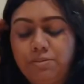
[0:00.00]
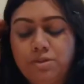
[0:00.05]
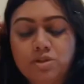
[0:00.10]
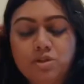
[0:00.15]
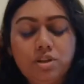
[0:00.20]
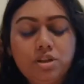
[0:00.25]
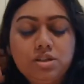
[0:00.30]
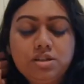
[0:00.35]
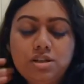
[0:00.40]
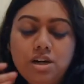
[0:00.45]
just
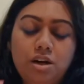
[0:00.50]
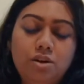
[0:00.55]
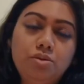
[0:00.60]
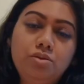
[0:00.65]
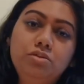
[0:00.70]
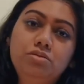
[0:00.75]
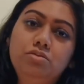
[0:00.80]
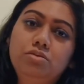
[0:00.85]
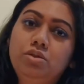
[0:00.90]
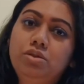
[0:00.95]
going to start
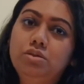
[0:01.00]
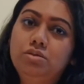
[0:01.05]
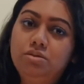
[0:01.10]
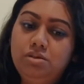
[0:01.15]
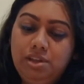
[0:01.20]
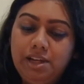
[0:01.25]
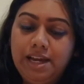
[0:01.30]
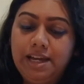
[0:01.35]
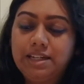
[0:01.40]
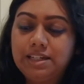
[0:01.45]

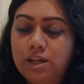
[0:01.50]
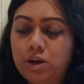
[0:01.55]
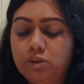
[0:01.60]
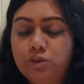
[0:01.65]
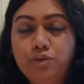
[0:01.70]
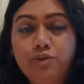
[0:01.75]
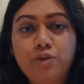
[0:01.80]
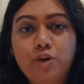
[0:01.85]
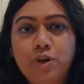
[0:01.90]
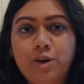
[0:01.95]
laying down
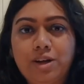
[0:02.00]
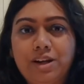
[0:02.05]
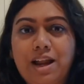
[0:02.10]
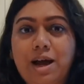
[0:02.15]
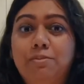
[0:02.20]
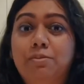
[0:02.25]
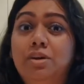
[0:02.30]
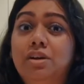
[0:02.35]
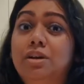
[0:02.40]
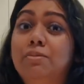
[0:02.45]
the foil.
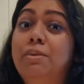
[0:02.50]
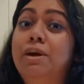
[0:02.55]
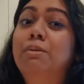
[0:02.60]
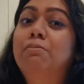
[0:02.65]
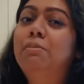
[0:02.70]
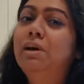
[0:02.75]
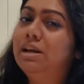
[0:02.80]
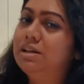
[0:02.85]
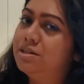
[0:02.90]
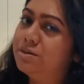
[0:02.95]
I'm going to make
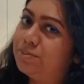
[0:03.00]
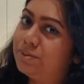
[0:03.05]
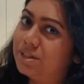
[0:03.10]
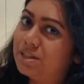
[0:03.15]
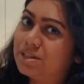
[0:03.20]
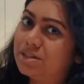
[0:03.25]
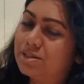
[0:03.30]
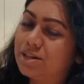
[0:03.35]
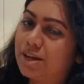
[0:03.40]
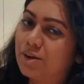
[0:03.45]

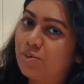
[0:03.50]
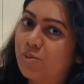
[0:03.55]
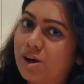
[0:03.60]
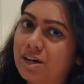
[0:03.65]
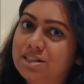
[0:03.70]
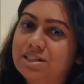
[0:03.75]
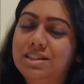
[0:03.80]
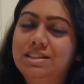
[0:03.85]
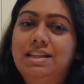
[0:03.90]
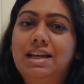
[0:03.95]
multiples at
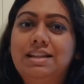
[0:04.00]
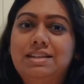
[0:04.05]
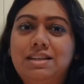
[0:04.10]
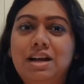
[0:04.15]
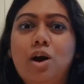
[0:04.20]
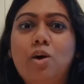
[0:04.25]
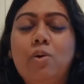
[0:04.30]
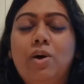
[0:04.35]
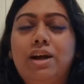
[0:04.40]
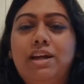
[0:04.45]
once if that's
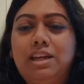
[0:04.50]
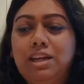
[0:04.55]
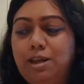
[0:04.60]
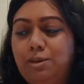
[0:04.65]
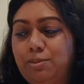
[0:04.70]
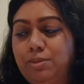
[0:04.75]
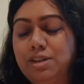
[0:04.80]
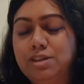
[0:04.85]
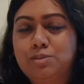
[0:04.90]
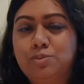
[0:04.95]
how I
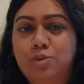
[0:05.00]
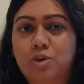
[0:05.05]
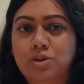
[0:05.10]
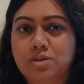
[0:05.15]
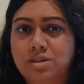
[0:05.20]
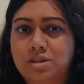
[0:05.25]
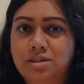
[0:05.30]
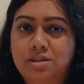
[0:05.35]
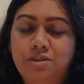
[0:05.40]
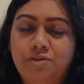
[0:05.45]
keep this
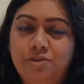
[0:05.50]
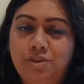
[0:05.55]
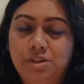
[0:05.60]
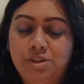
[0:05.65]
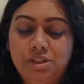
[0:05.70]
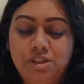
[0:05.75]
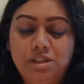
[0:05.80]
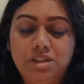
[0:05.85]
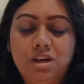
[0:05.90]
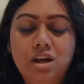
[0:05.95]
process
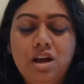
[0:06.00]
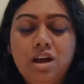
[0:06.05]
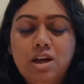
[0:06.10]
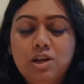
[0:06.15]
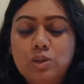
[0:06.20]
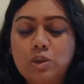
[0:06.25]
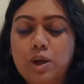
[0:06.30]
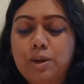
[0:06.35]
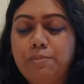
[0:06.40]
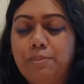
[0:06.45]
efficient.
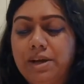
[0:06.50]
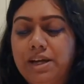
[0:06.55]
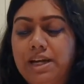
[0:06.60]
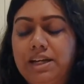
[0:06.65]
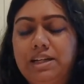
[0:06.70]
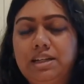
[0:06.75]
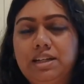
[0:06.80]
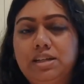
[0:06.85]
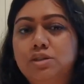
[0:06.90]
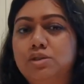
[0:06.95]
So I make
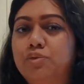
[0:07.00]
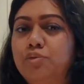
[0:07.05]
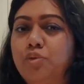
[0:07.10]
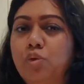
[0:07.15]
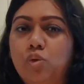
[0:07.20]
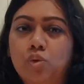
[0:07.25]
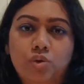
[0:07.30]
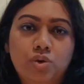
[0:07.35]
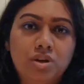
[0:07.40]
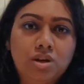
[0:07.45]
at least
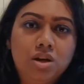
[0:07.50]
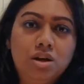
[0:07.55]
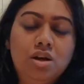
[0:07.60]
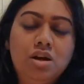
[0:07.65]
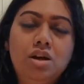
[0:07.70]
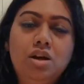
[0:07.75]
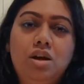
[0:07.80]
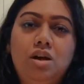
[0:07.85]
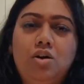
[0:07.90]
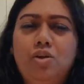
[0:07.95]
4
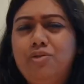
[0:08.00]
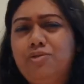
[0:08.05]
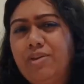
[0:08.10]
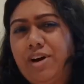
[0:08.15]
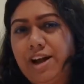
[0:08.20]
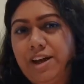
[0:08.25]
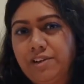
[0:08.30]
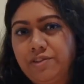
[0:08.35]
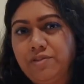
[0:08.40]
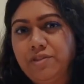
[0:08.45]
or
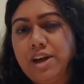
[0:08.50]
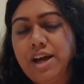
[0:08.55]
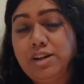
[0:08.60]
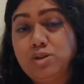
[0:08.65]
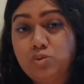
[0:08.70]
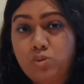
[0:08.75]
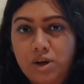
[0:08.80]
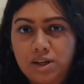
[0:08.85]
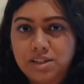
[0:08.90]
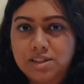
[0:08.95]
5
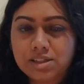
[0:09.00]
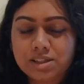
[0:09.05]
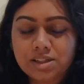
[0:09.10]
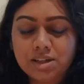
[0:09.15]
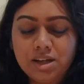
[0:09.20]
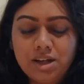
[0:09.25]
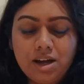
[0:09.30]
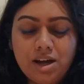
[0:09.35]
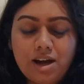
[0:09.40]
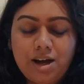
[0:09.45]
at once
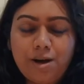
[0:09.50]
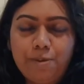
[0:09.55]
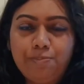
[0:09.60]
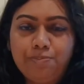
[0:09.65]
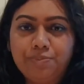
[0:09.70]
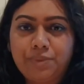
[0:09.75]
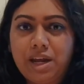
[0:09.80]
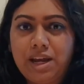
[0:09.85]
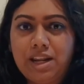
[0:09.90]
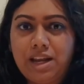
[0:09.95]

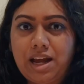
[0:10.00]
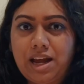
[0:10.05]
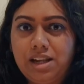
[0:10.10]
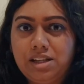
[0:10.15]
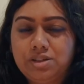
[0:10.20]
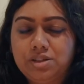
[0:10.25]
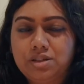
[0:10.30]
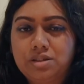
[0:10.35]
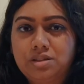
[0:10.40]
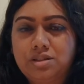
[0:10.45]
and I'll
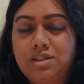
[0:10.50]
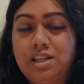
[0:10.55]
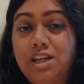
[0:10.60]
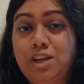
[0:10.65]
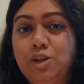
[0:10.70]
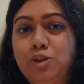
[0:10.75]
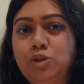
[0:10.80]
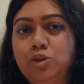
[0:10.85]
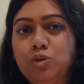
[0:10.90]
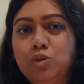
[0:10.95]
just take
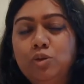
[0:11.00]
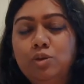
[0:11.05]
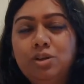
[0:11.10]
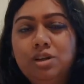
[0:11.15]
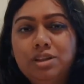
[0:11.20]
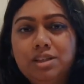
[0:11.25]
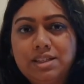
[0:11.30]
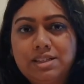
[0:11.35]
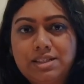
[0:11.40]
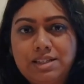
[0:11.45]
you through
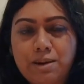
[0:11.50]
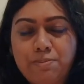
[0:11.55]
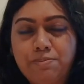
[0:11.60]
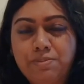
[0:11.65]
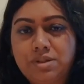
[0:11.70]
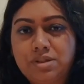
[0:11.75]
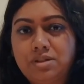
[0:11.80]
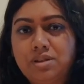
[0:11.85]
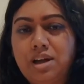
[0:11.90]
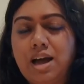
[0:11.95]
the
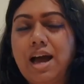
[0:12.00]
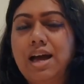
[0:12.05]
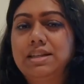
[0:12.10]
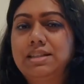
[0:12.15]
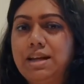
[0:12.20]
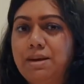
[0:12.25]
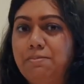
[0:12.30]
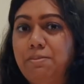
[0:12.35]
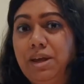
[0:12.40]
steps as I'm